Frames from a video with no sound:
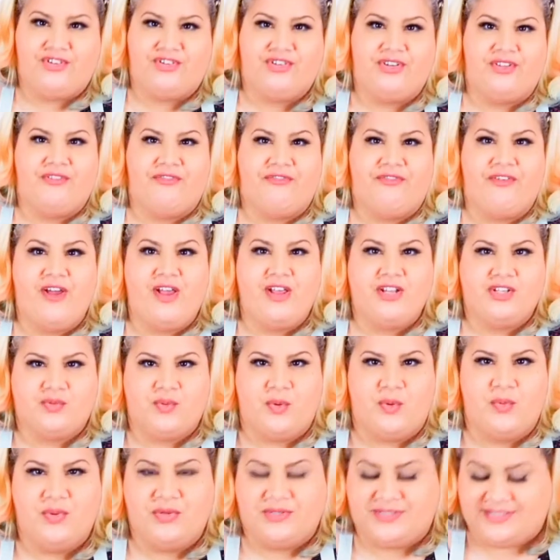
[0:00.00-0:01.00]
The first
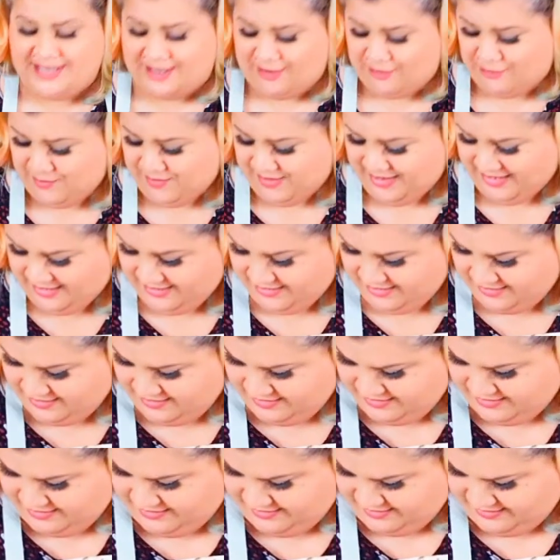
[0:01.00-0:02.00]
one will tell me,
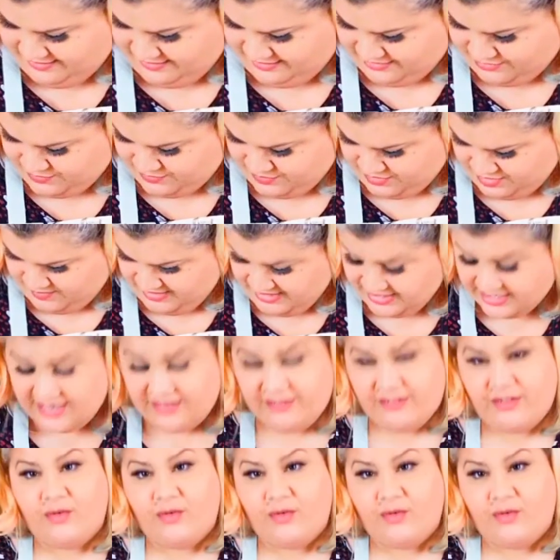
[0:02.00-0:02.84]
because when I make it.